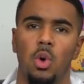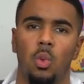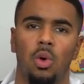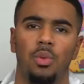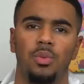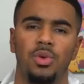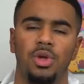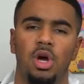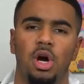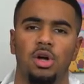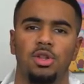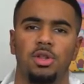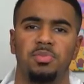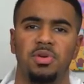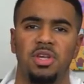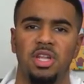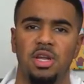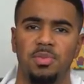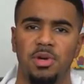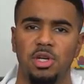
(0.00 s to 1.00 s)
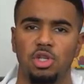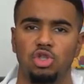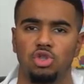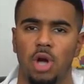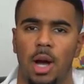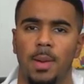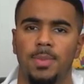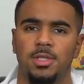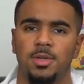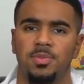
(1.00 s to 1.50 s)
what we call the P2P
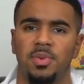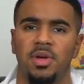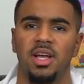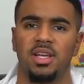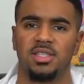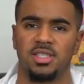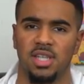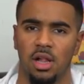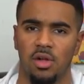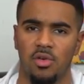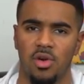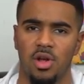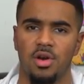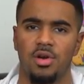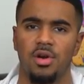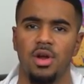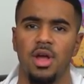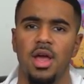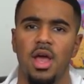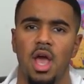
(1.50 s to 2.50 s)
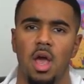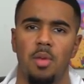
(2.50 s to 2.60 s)
dropshipping accelerator.